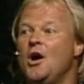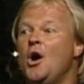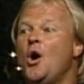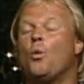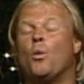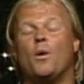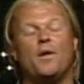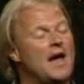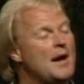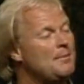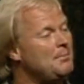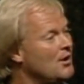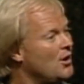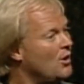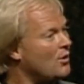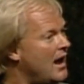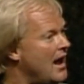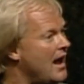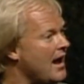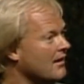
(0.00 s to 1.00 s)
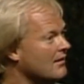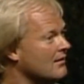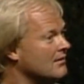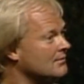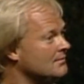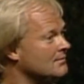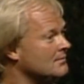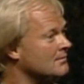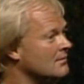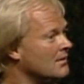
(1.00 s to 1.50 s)
Would that be okay?
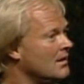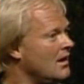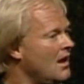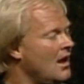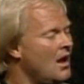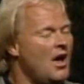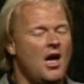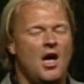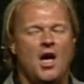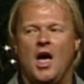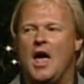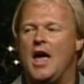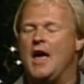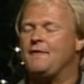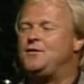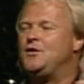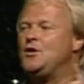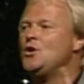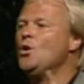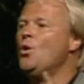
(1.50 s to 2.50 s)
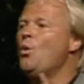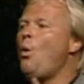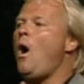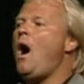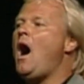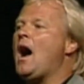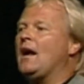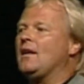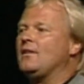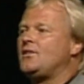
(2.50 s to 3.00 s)
If you
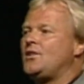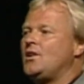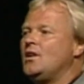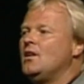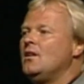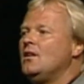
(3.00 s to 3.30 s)
want